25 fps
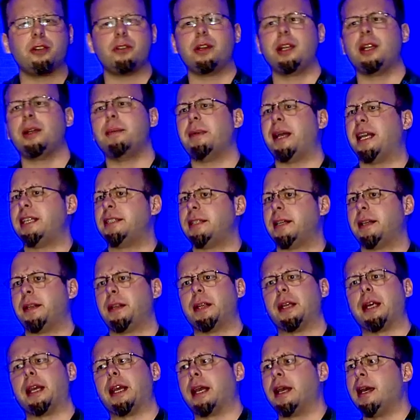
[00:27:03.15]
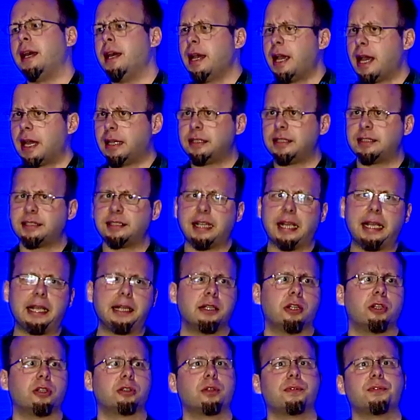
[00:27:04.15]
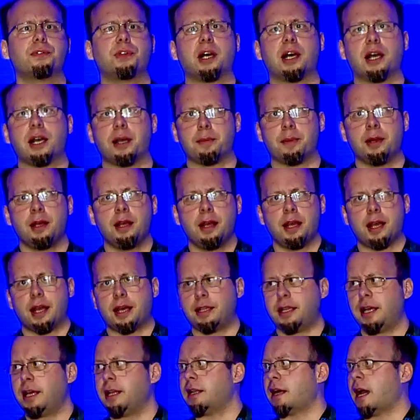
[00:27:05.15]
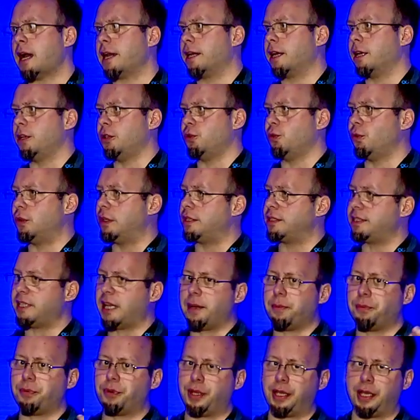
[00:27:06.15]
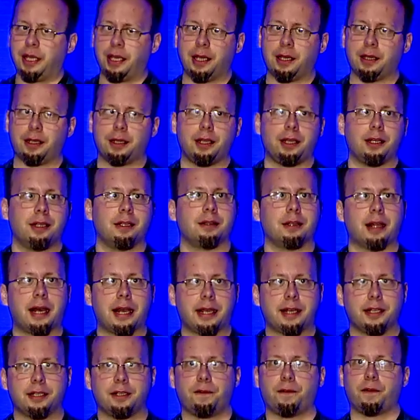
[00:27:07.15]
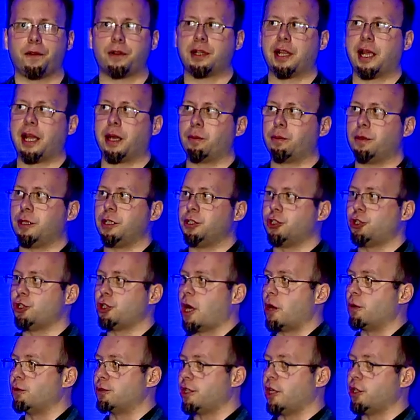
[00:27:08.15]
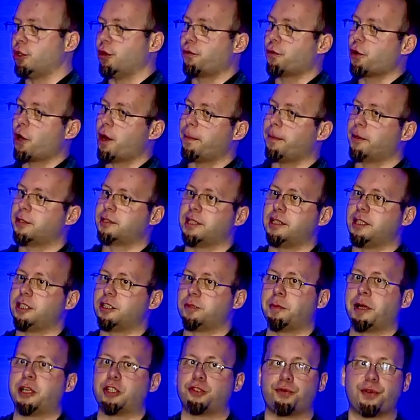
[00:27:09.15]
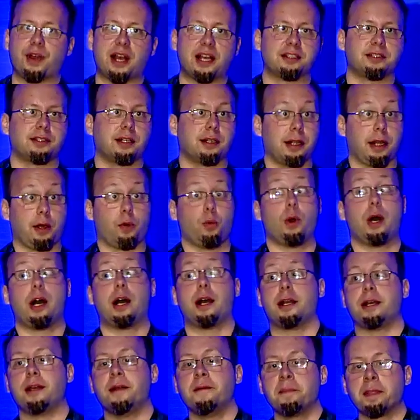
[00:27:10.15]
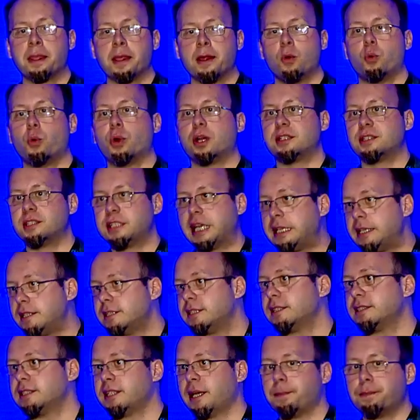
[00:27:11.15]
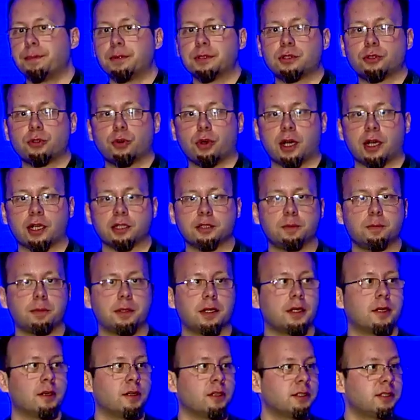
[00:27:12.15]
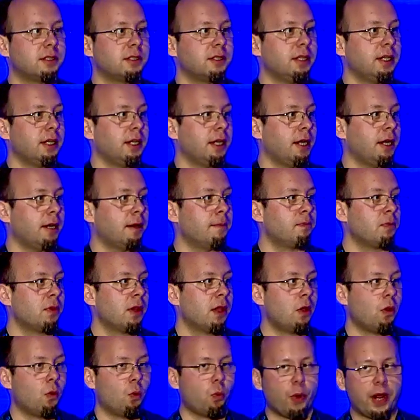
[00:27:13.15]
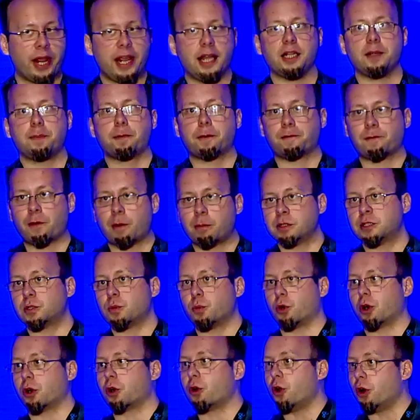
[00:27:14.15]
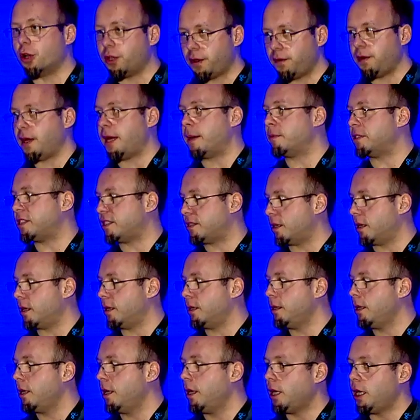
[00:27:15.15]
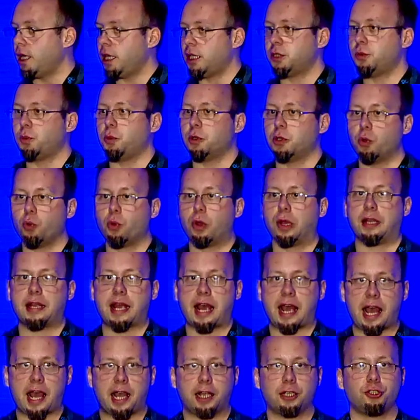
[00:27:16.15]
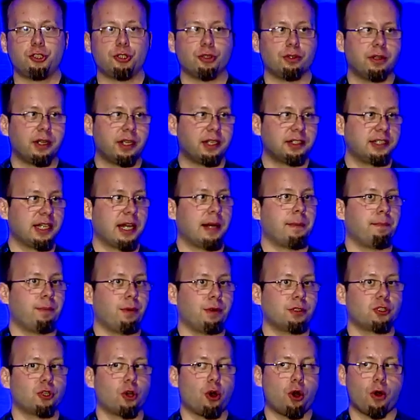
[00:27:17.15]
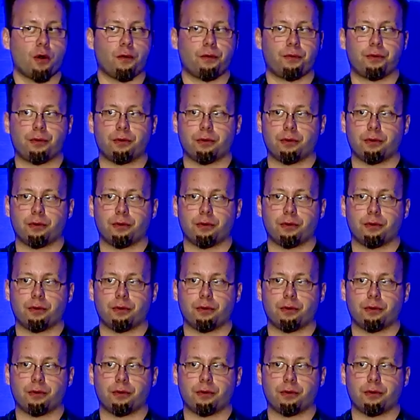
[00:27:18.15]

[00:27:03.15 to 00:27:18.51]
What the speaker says: really basic thing, and it's taking a lot of time, and then I can do the same thing in like a different language outside of Roblox, and it's much faster, like why? Well, send these examples to us because the way the performance work on the VM is done is we look at actual examples of